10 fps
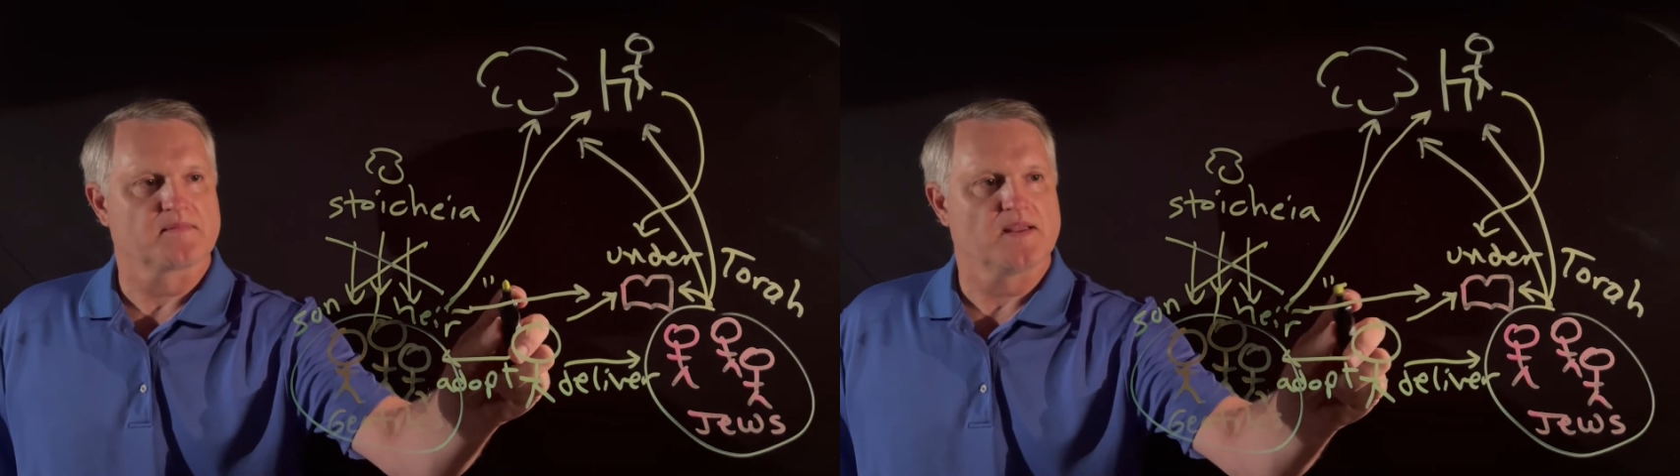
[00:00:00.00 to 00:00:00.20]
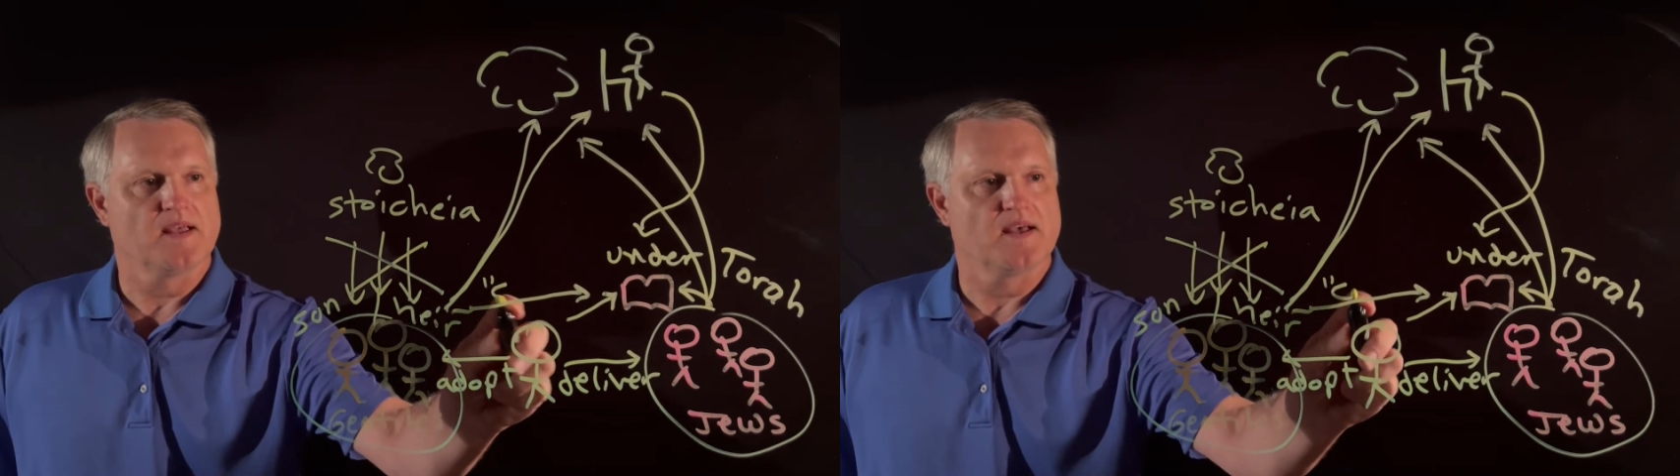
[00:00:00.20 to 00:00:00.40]

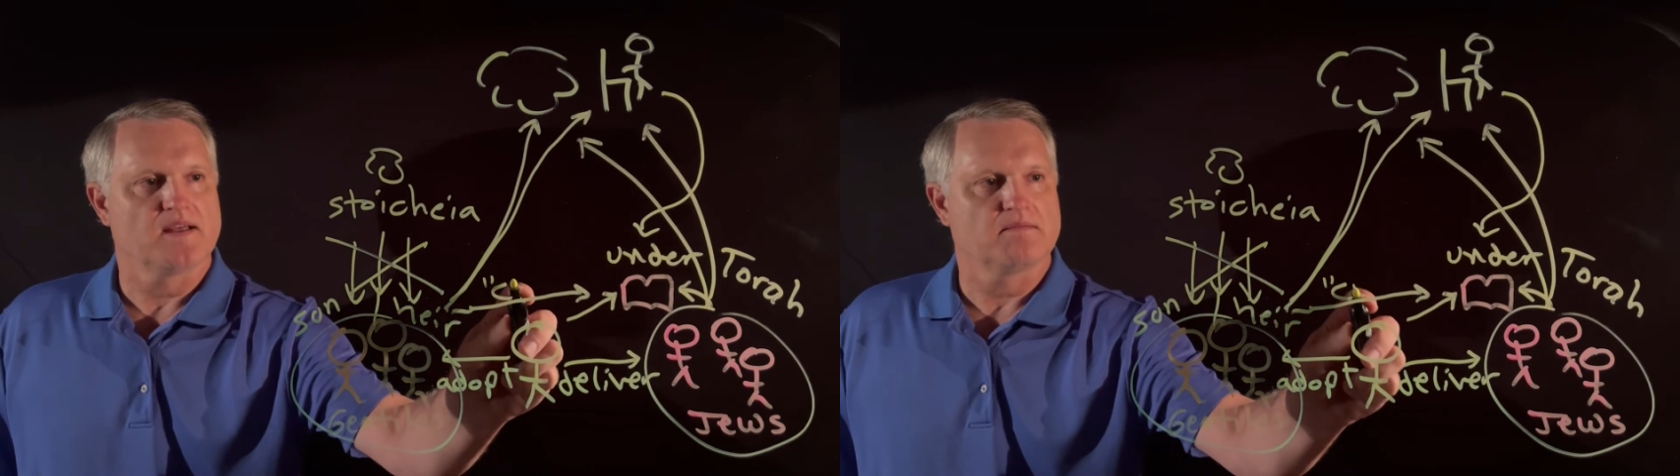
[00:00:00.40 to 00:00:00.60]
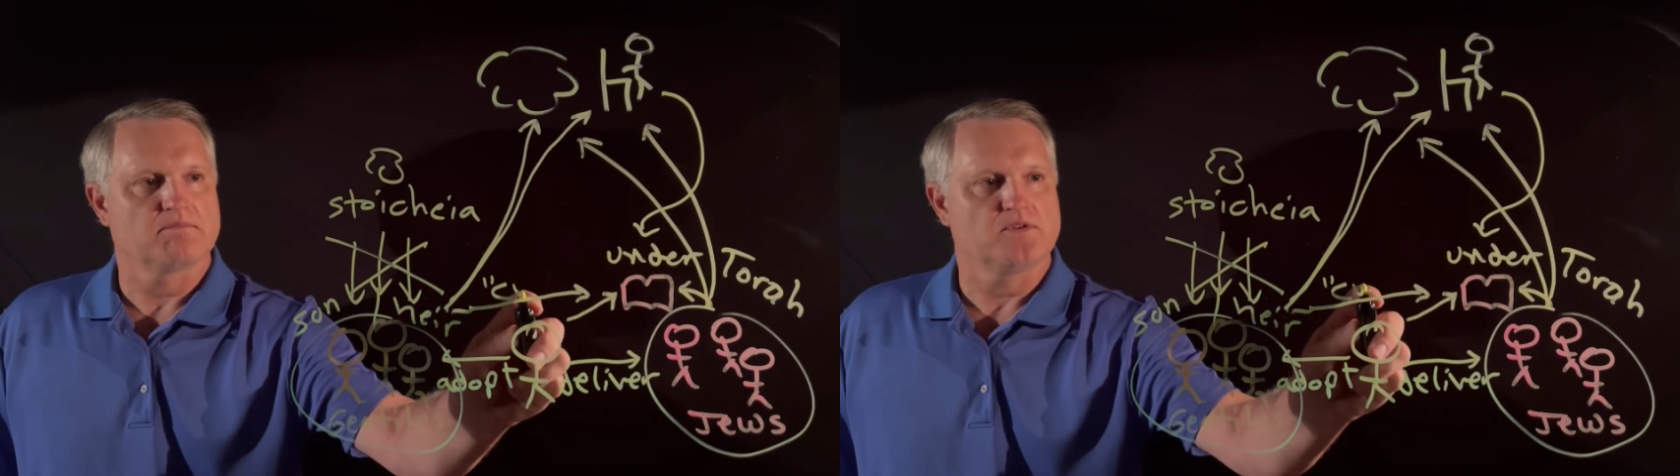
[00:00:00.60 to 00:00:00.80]

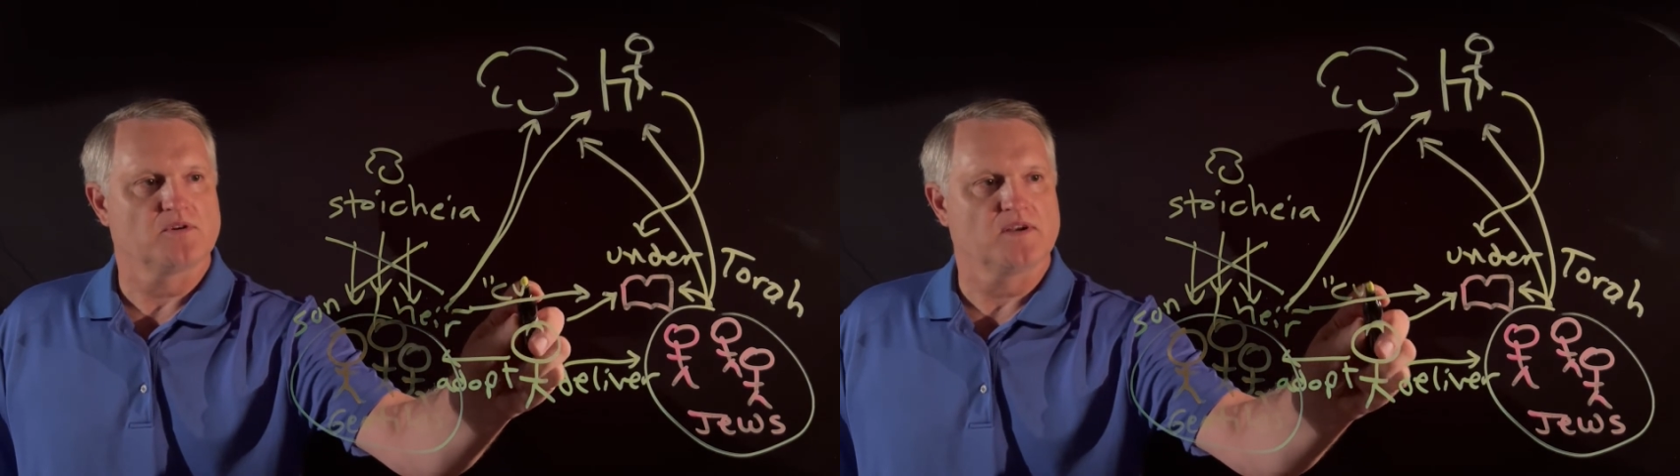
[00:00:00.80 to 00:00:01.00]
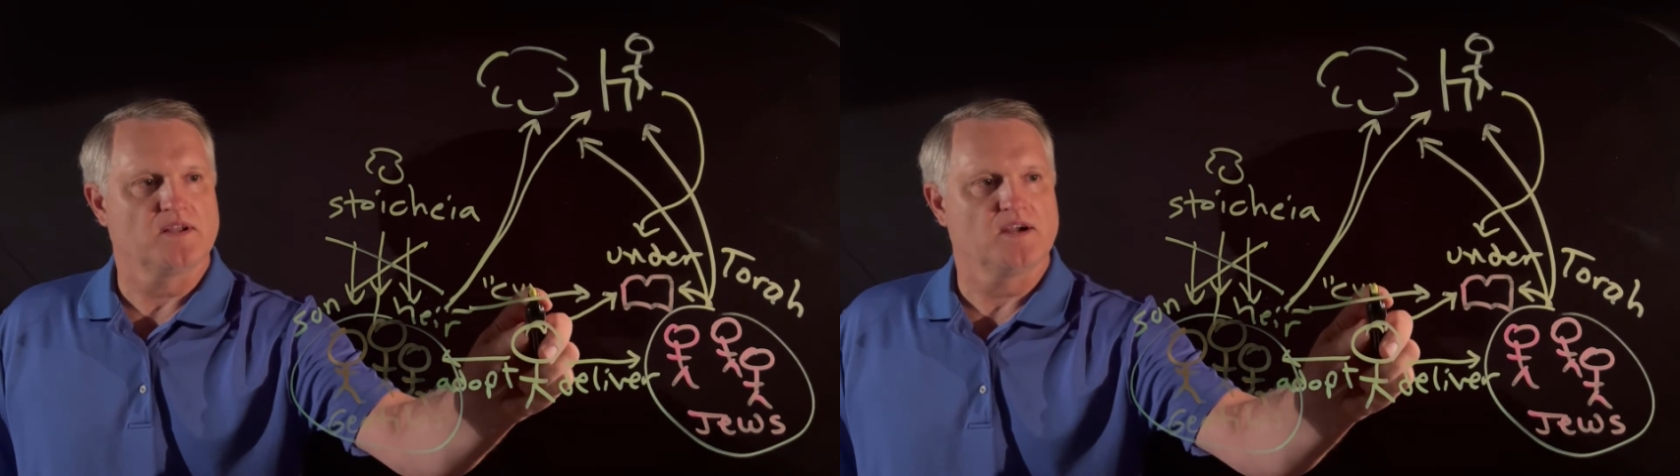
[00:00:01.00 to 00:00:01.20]
And you
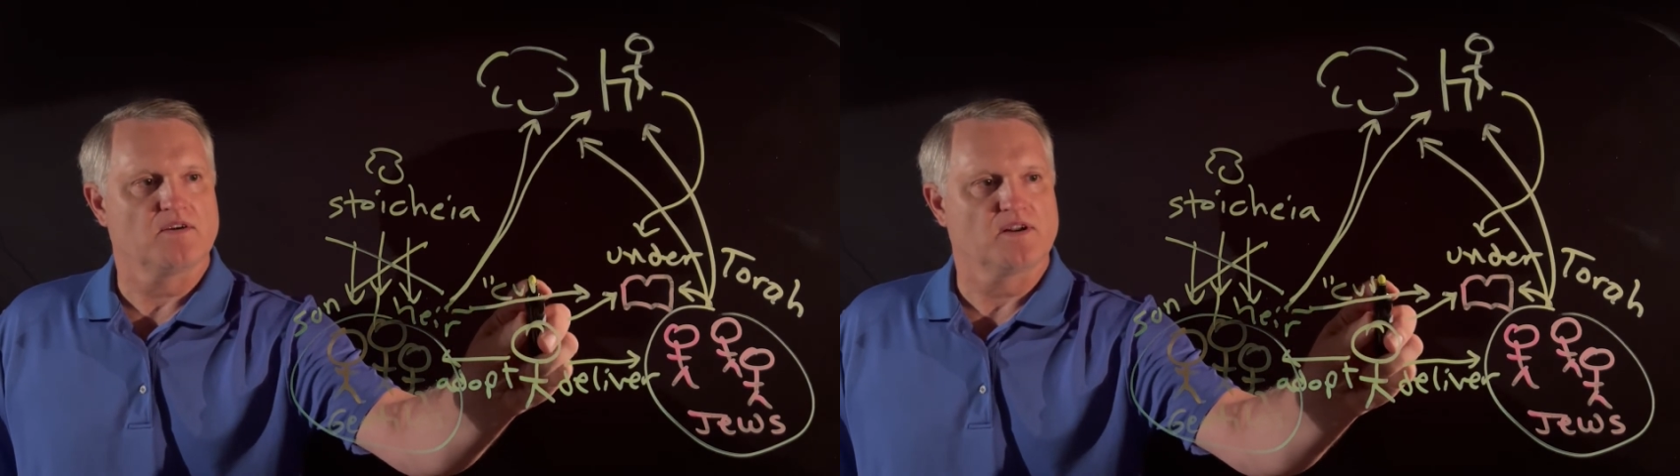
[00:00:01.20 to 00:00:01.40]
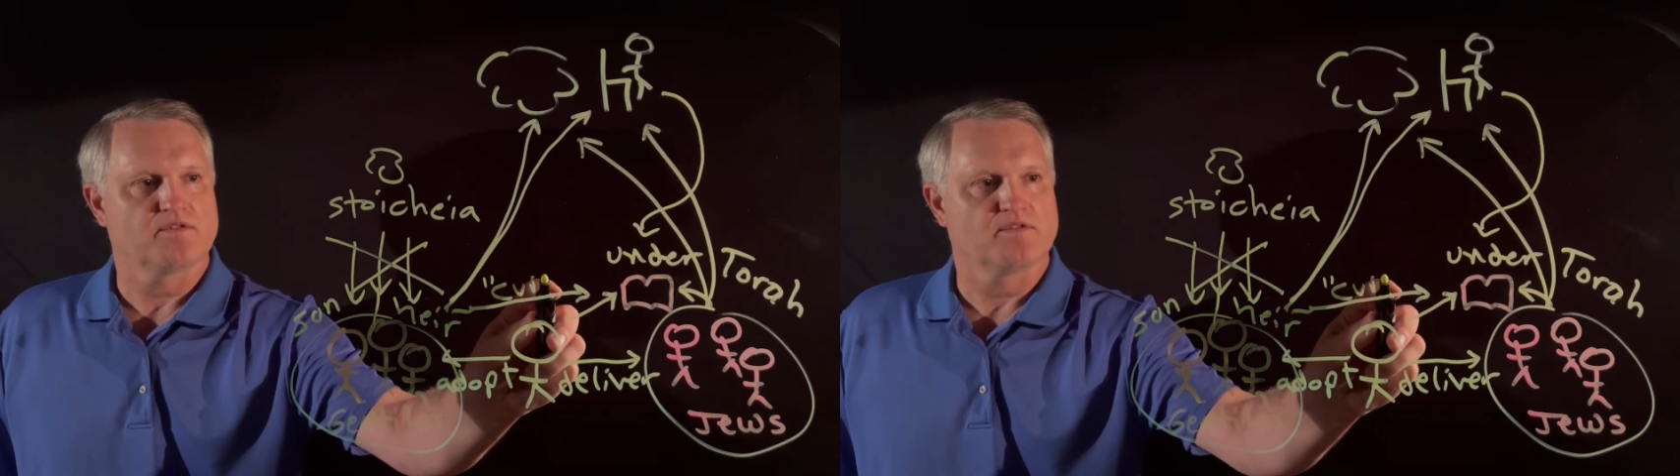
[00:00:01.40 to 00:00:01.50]
can hear it in